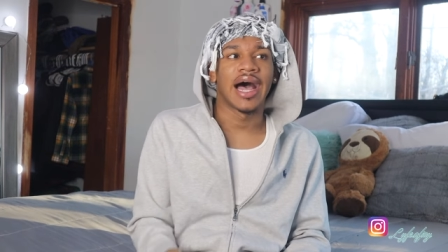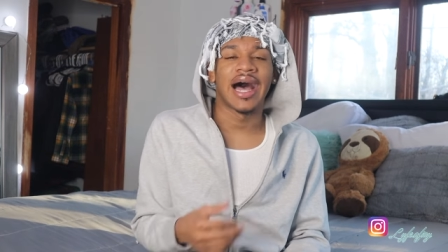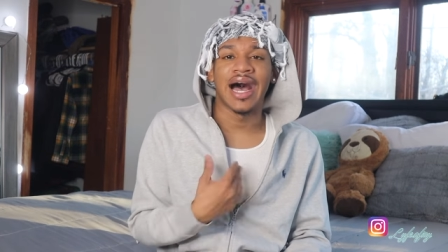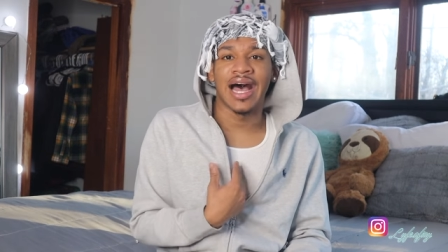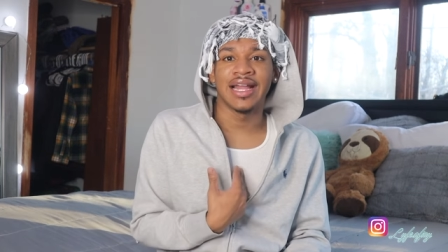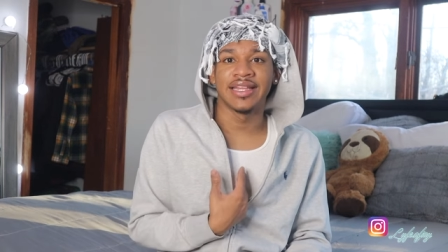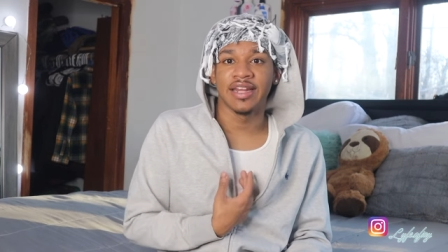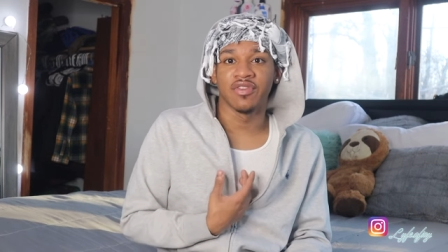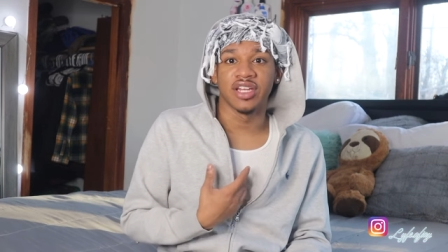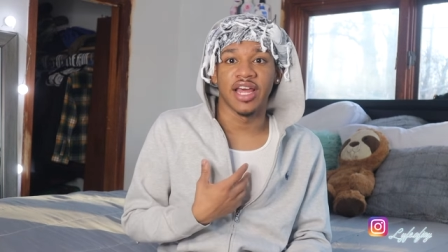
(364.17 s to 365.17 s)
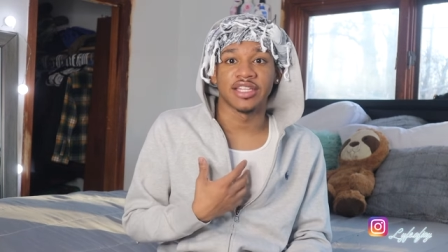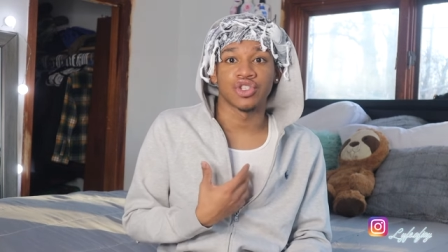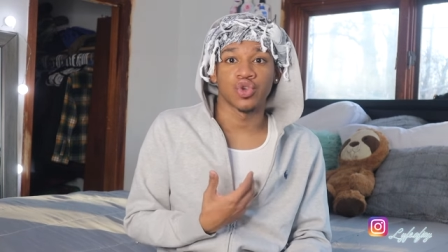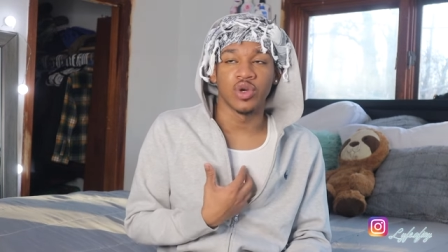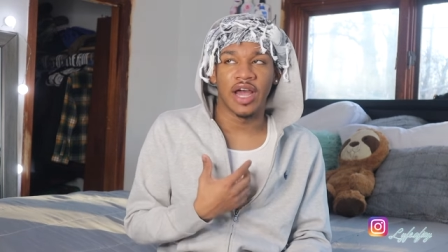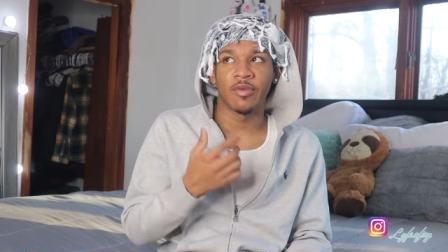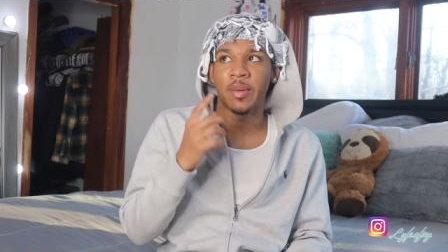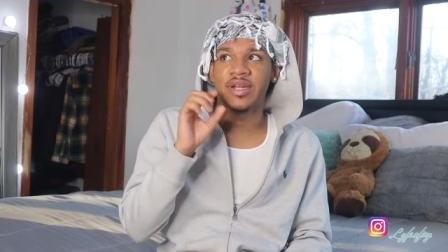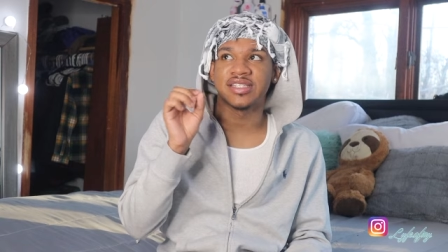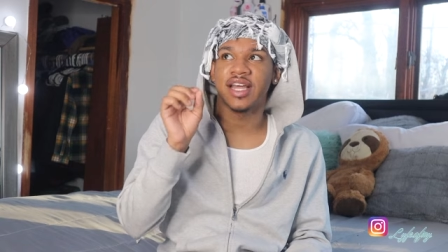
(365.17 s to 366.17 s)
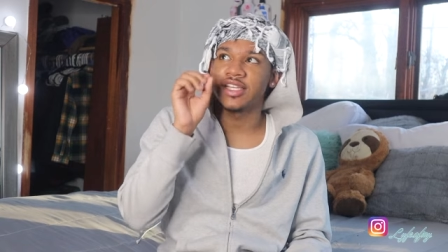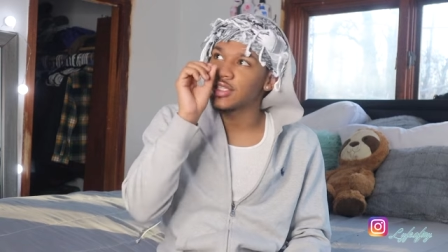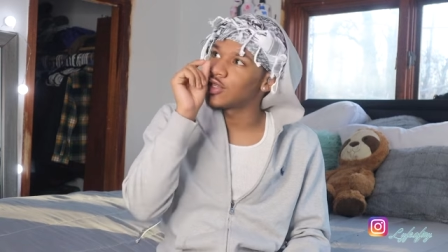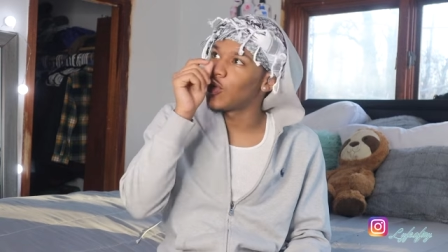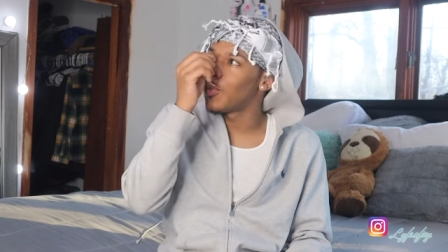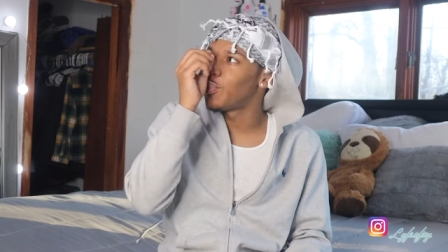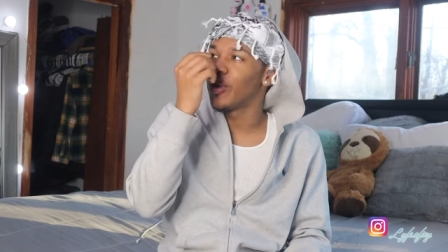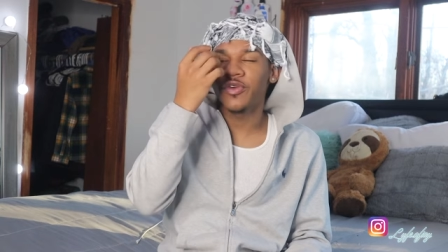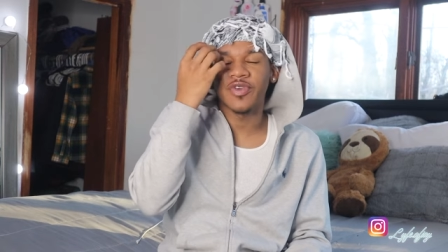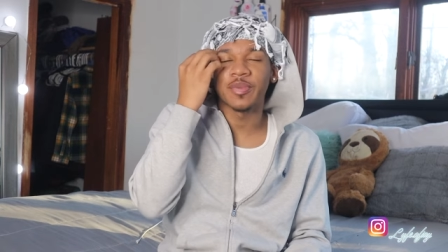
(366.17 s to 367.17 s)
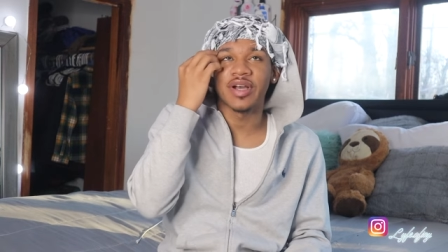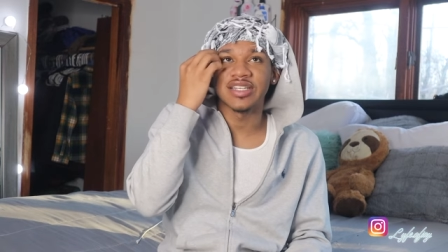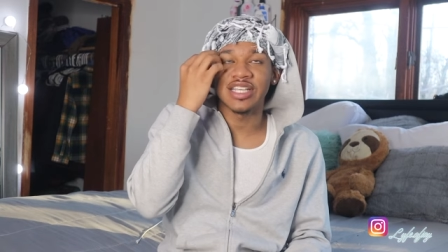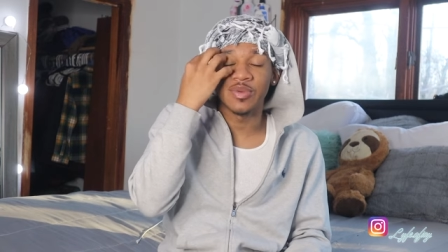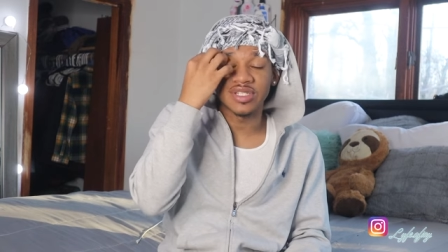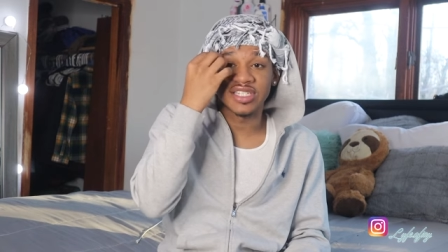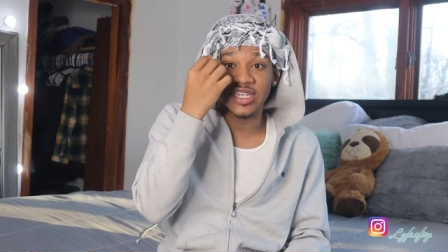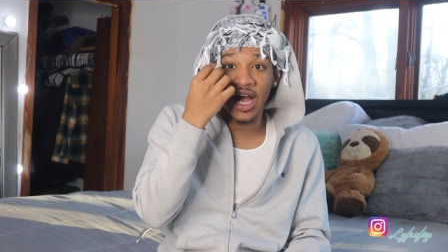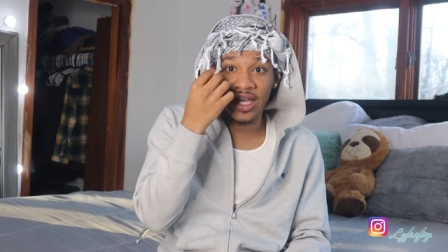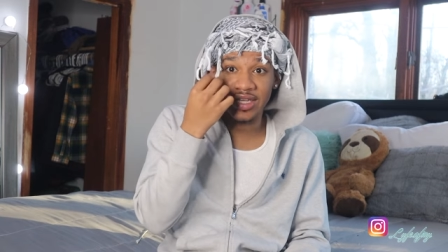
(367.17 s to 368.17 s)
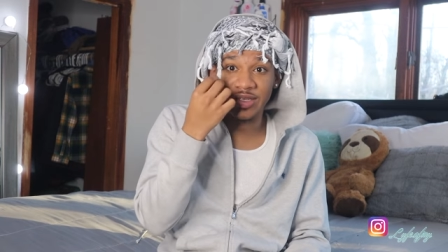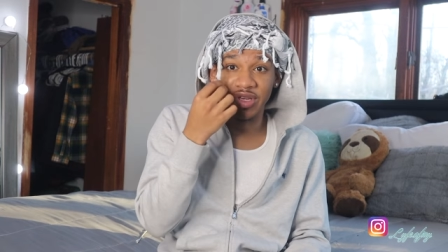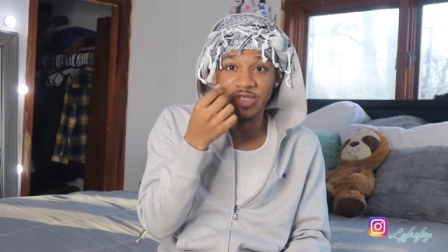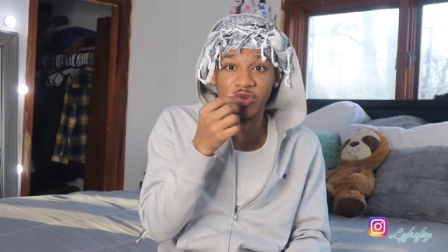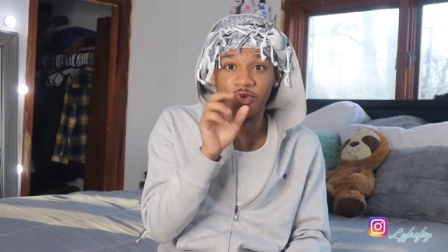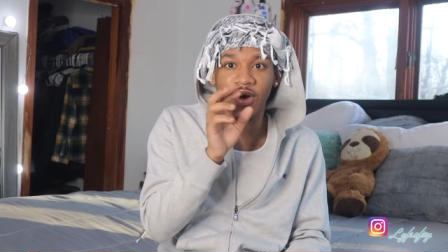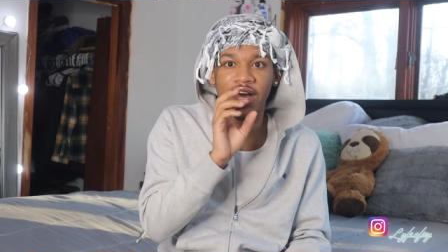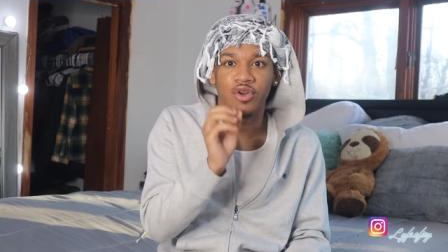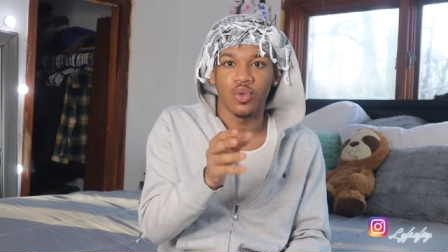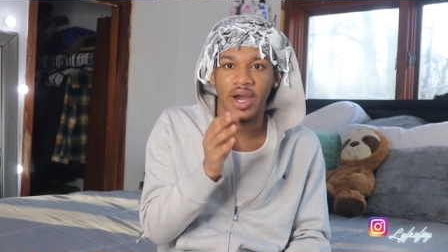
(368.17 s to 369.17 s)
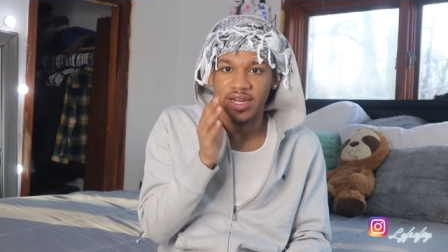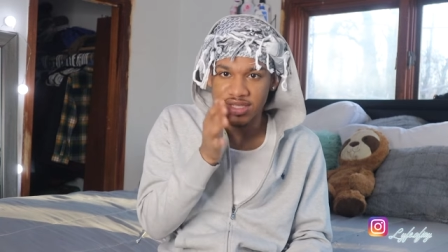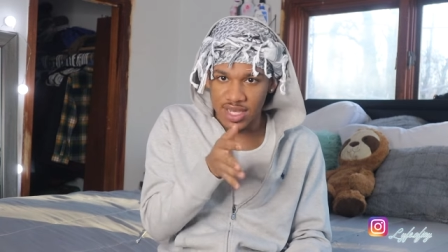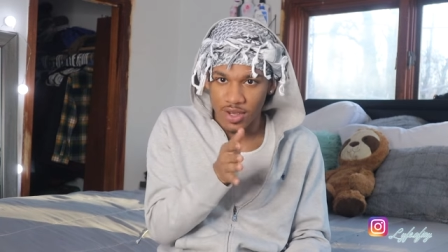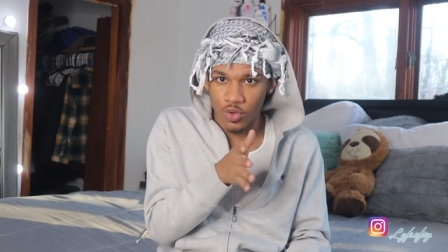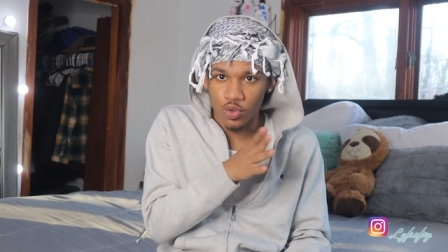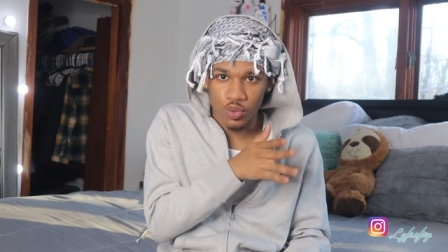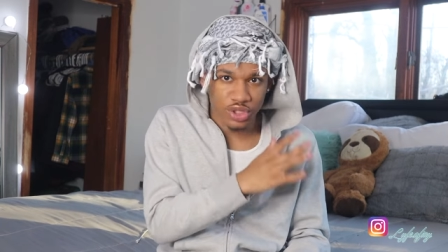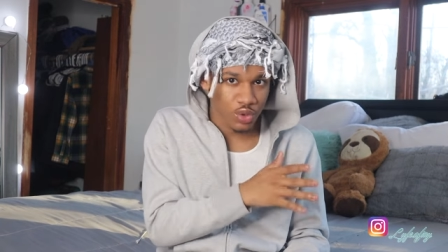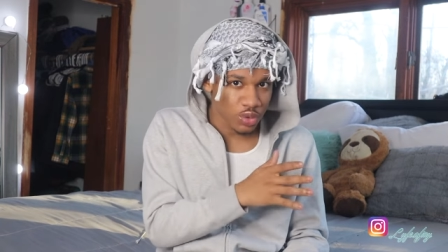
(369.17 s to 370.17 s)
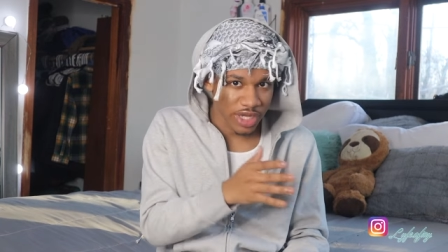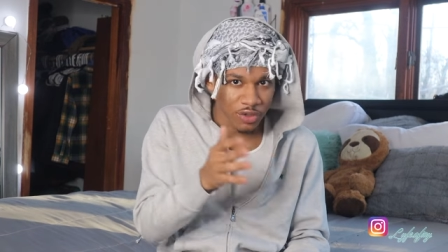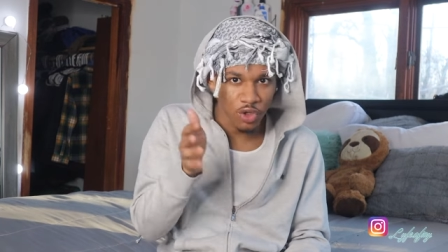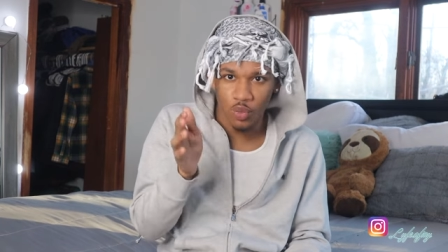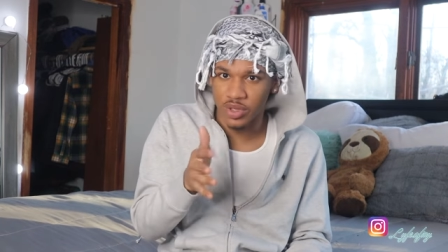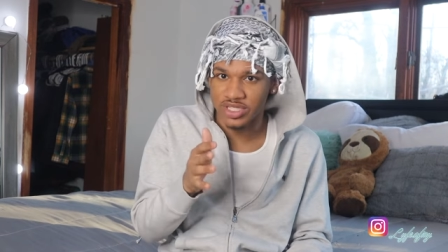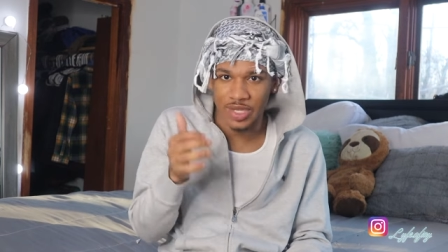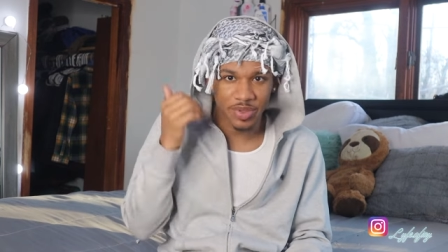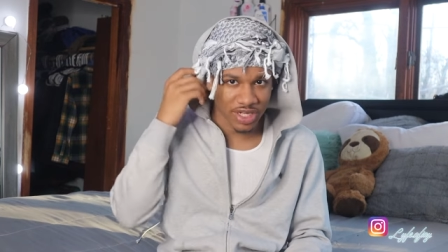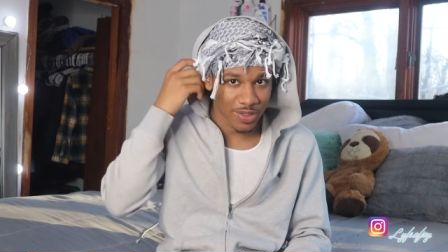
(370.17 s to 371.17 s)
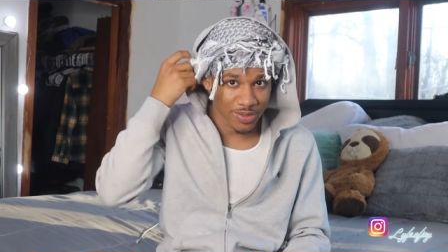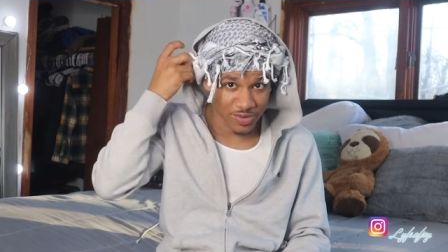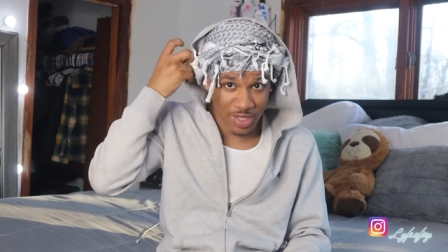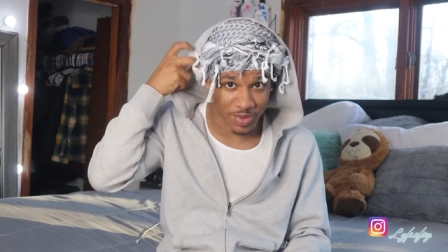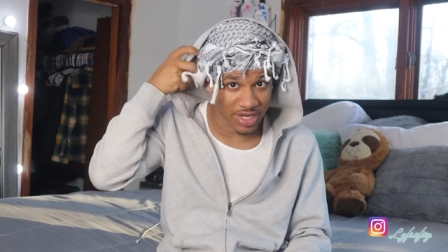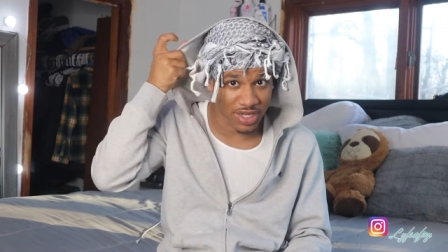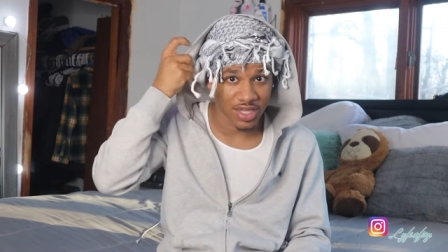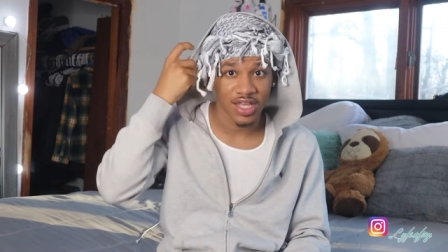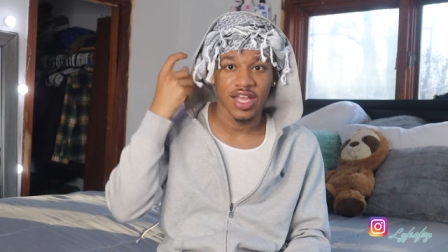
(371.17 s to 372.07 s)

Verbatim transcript: I didn't really like the school. I remember this night so perfect because it was shocking to me. This before I knew how to tell who was who, like you know what type of nigga was what type of nigga.